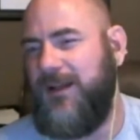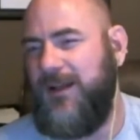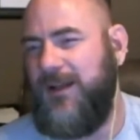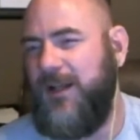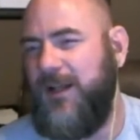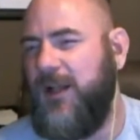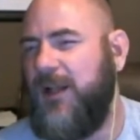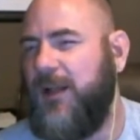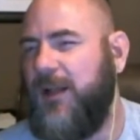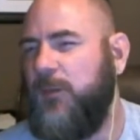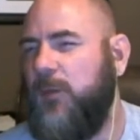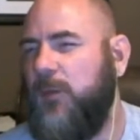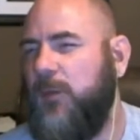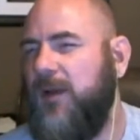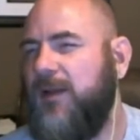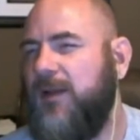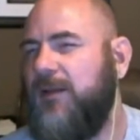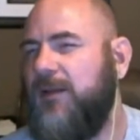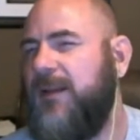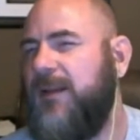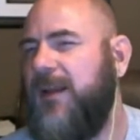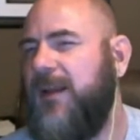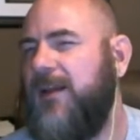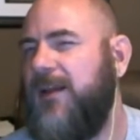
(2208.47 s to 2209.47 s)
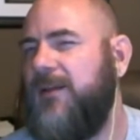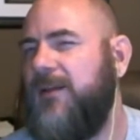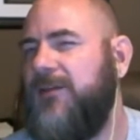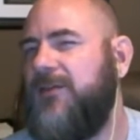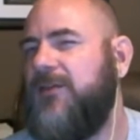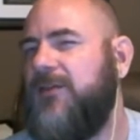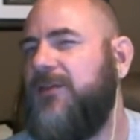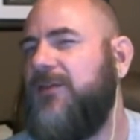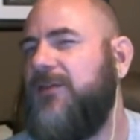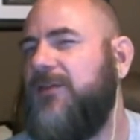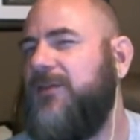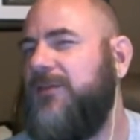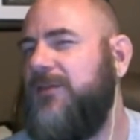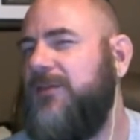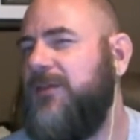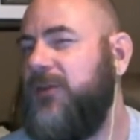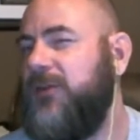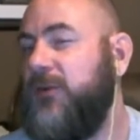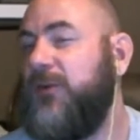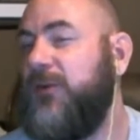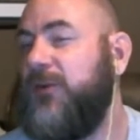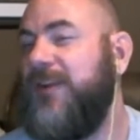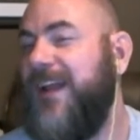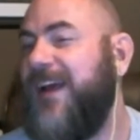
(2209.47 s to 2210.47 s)
like what things you
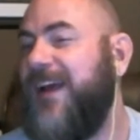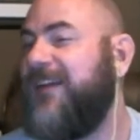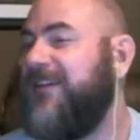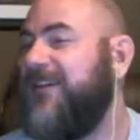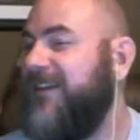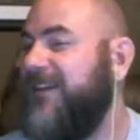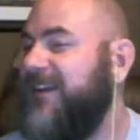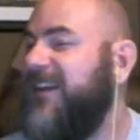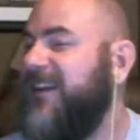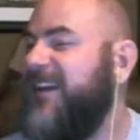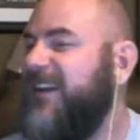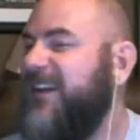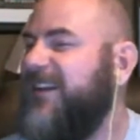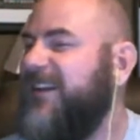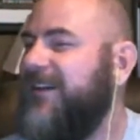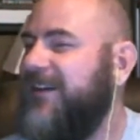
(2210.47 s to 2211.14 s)
can actually eat